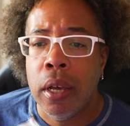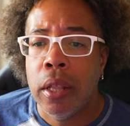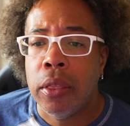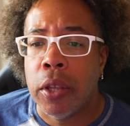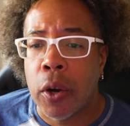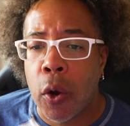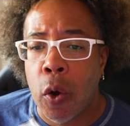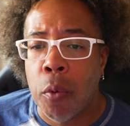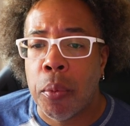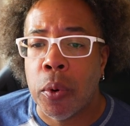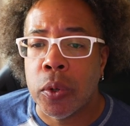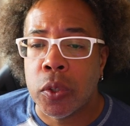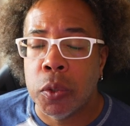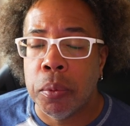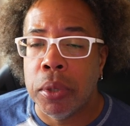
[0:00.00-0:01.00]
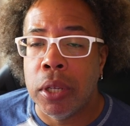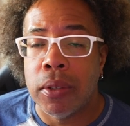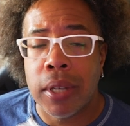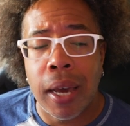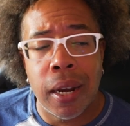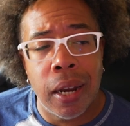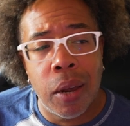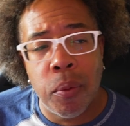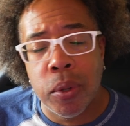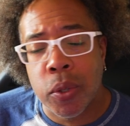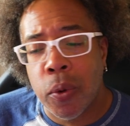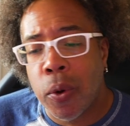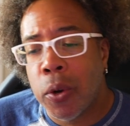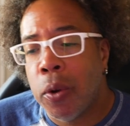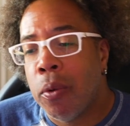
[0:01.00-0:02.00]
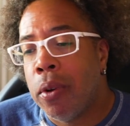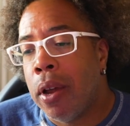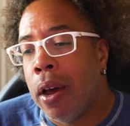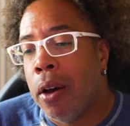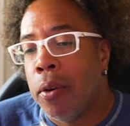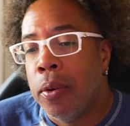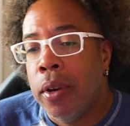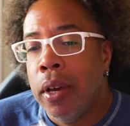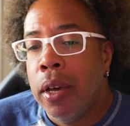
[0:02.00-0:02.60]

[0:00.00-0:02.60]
their own personal beliefs, kind of like what's going on now.